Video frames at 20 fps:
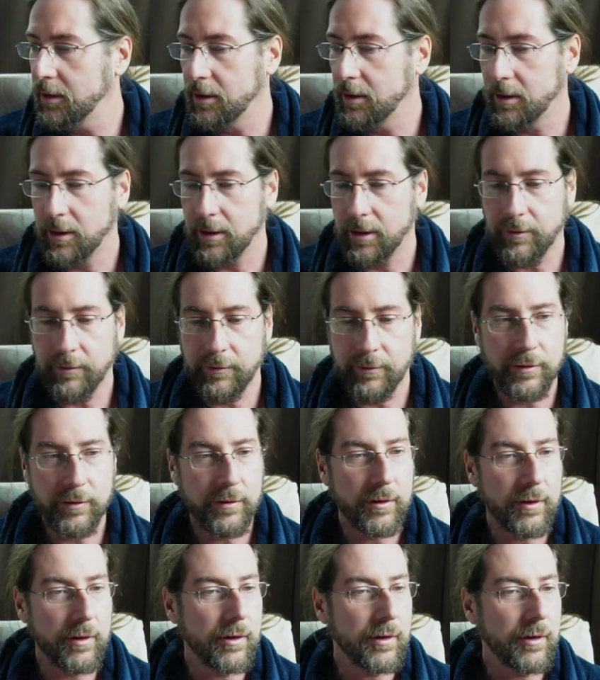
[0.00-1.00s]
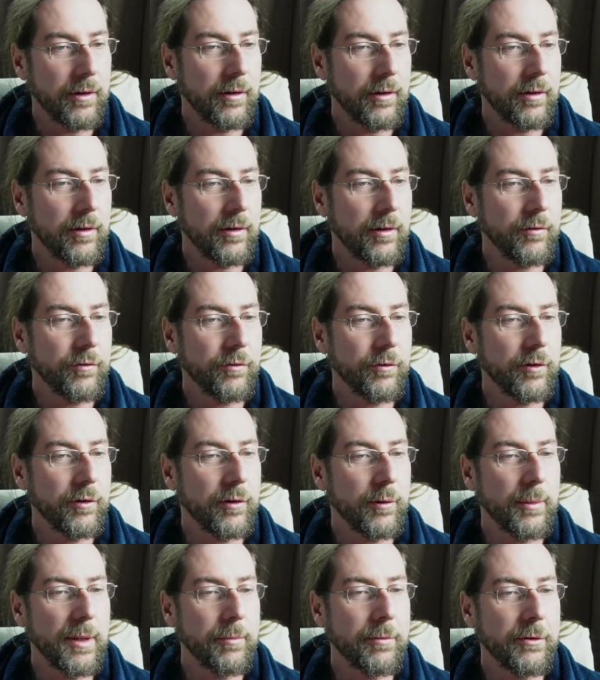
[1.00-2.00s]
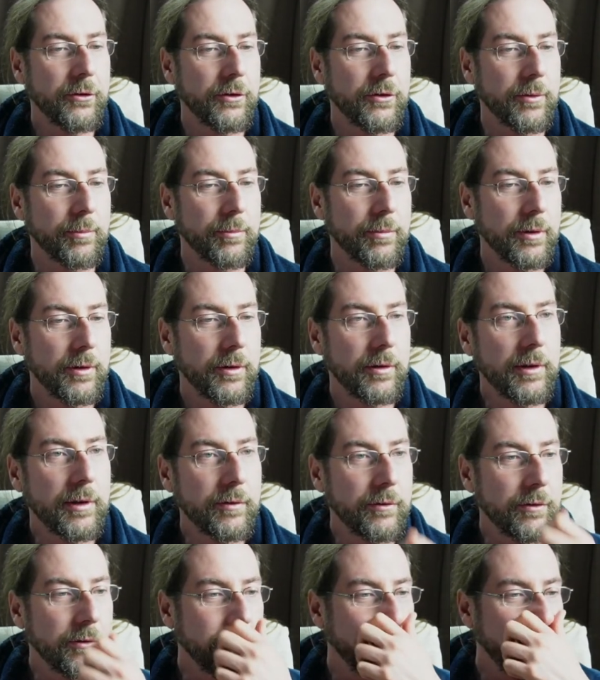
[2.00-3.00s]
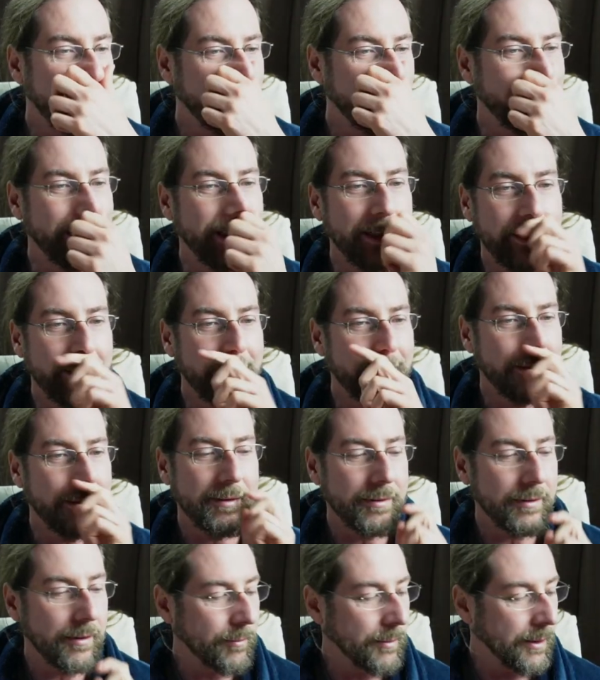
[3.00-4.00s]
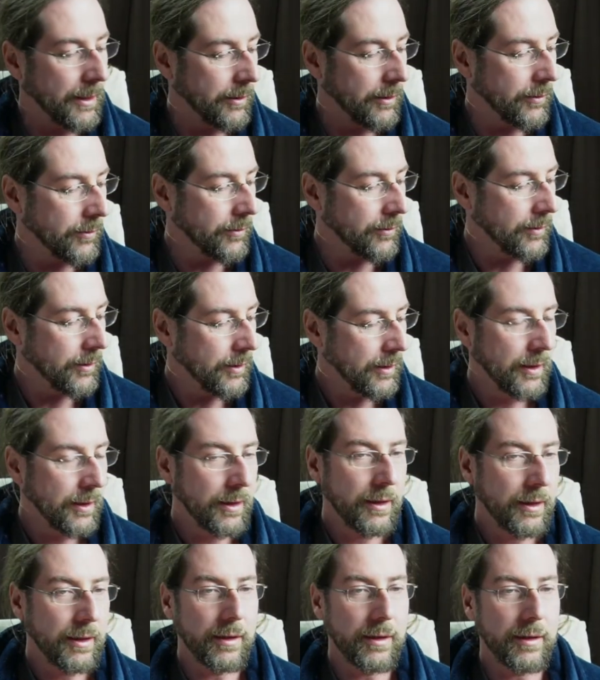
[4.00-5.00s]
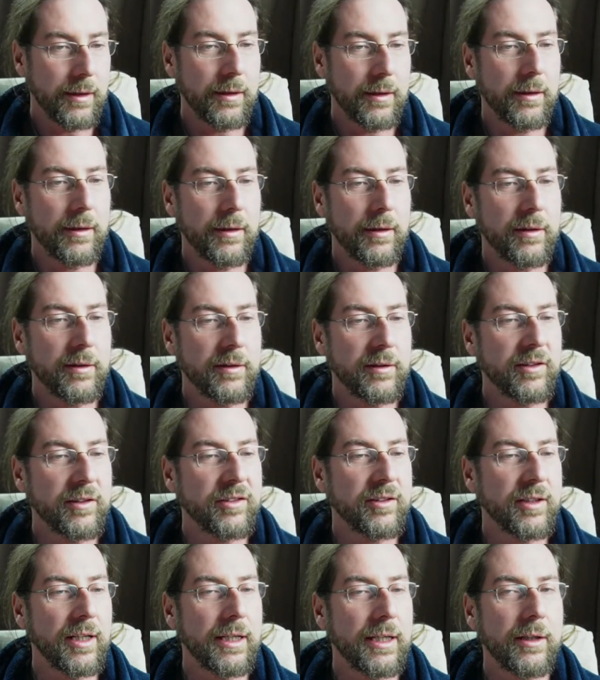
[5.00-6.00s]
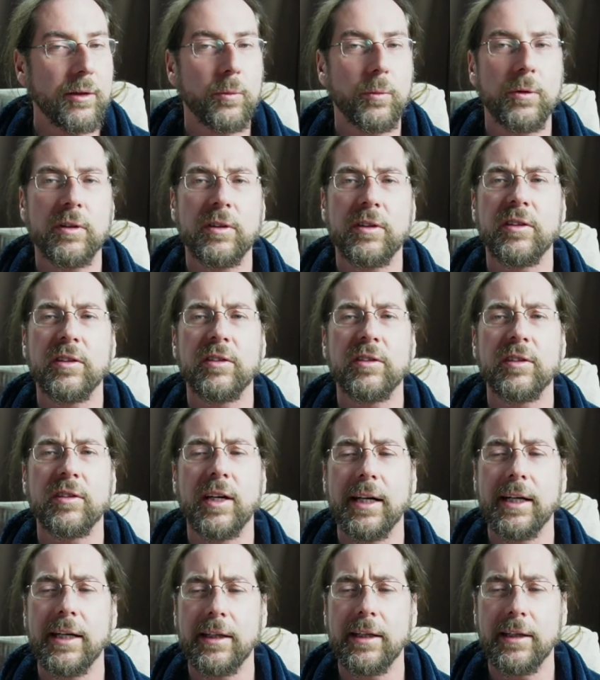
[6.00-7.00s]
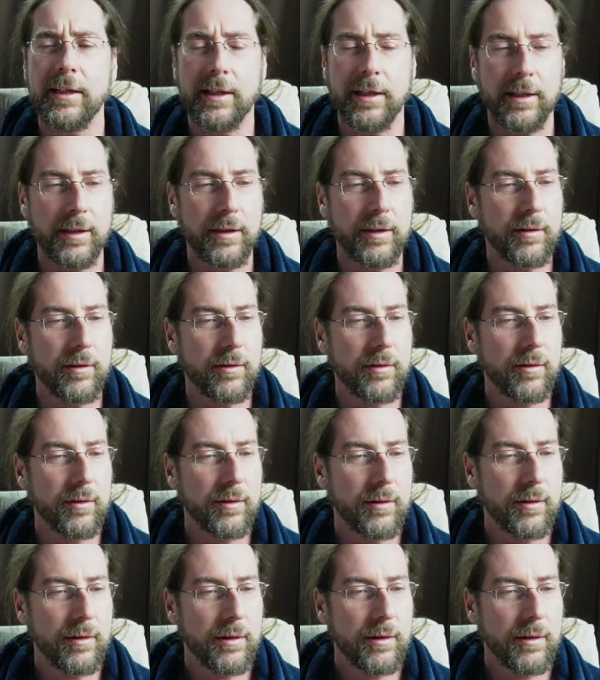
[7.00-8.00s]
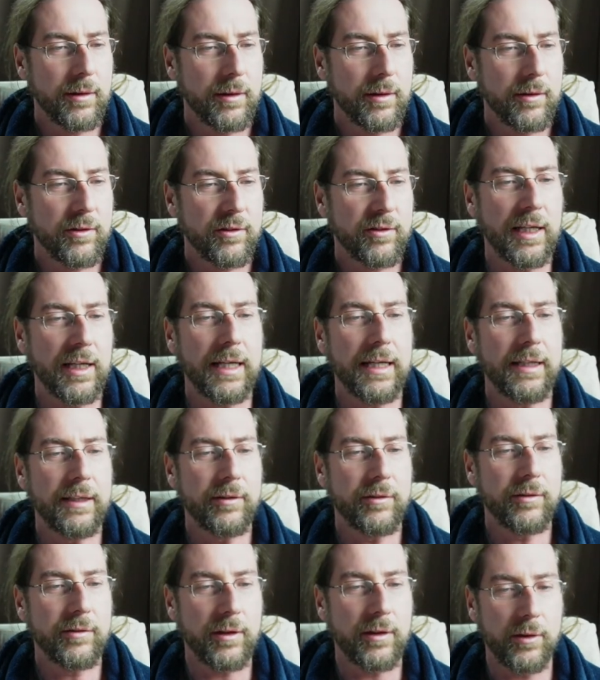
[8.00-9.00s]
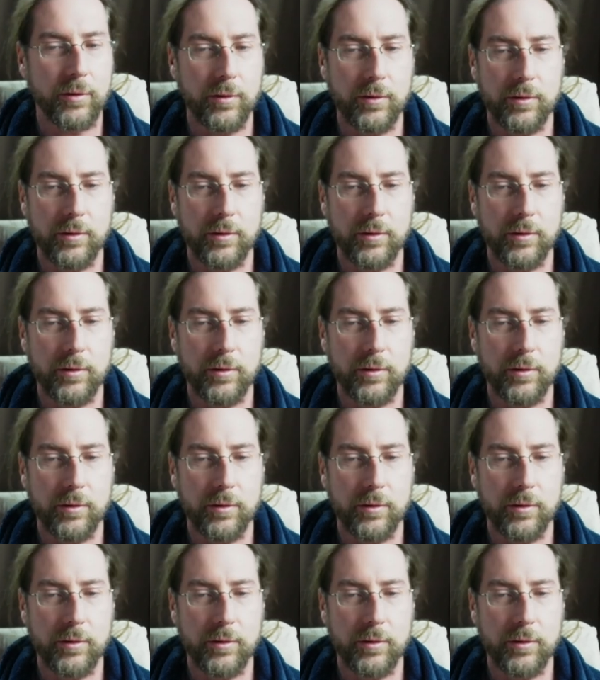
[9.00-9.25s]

You have to uh, uh, for the membership. You have to send me somehow uh, uh, decide what design and size and